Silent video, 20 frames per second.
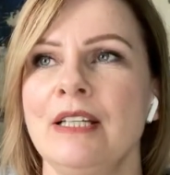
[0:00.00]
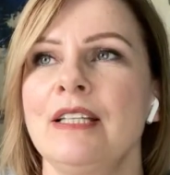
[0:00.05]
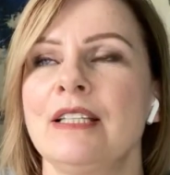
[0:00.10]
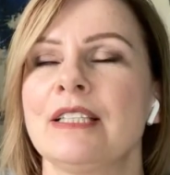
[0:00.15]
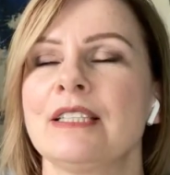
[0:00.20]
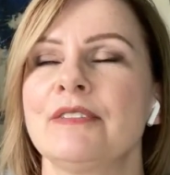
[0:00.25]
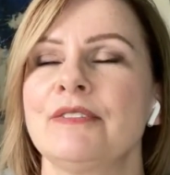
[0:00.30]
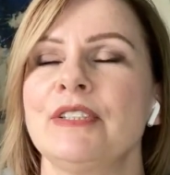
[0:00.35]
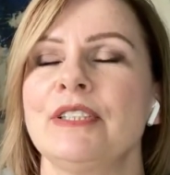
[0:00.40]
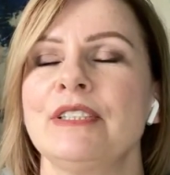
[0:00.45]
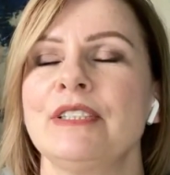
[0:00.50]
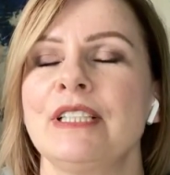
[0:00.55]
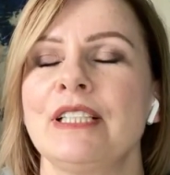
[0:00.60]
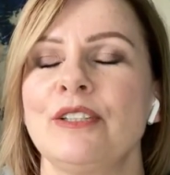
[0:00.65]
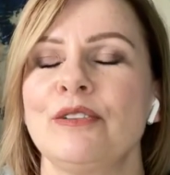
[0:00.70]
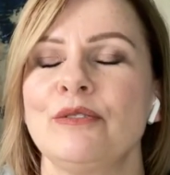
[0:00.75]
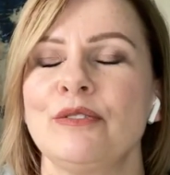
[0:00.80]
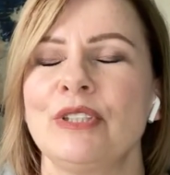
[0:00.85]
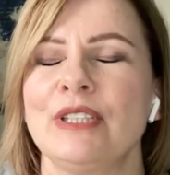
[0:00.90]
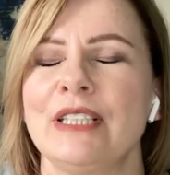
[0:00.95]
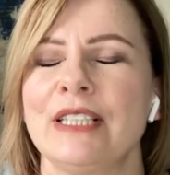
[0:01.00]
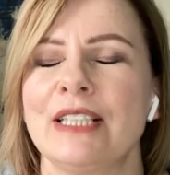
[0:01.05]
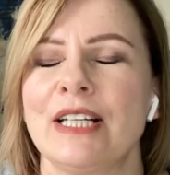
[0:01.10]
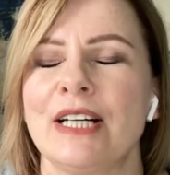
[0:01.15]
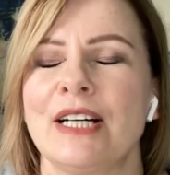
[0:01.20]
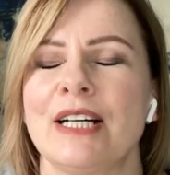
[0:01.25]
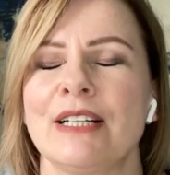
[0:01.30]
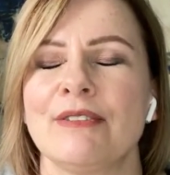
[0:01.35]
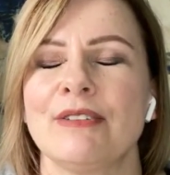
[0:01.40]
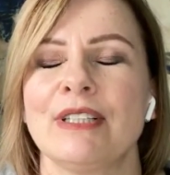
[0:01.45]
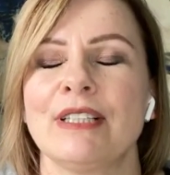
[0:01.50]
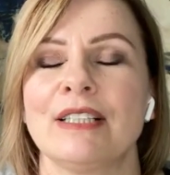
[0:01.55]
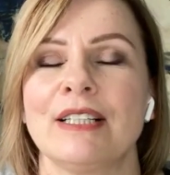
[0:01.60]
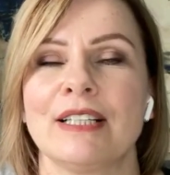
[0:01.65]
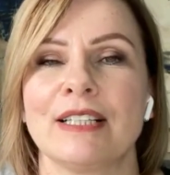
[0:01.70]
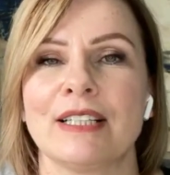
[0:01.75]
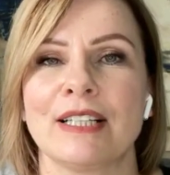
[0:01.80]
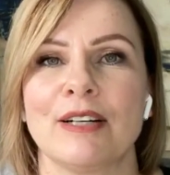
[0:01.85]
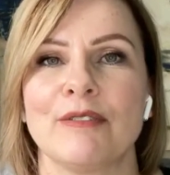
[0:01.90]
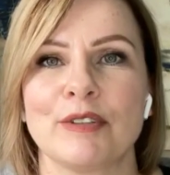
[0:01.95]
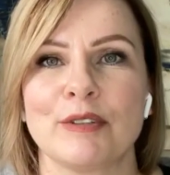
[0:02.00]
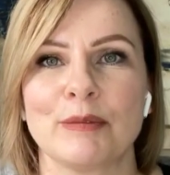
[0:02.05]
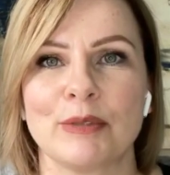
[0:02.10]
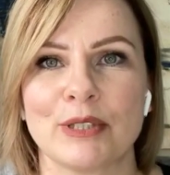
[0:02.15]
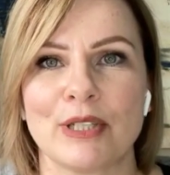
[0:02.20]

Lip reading: this feels like a really awkward and uncomfortable